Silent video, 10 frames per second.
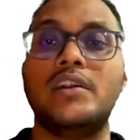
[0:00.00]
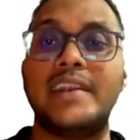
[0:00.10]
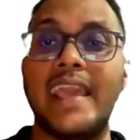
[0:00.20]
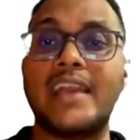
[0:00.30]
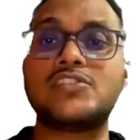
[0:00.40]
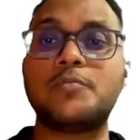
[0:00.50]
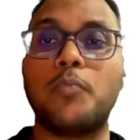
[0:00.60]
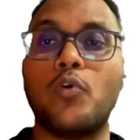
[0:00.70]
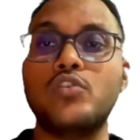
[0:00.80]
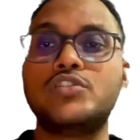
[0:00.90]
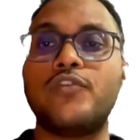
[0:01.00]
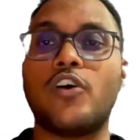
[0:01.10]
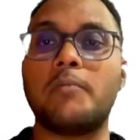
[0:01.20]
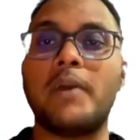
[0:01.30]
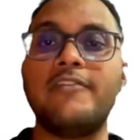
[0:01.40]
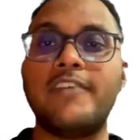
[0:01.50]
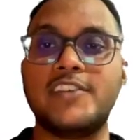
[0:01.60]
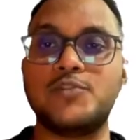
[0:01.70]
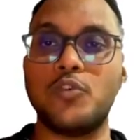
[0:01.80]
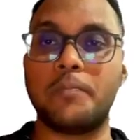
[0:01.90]
text post for my
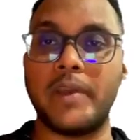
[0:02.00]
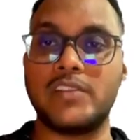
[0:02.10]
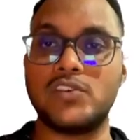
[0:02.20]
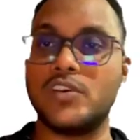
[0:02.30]
facebook page.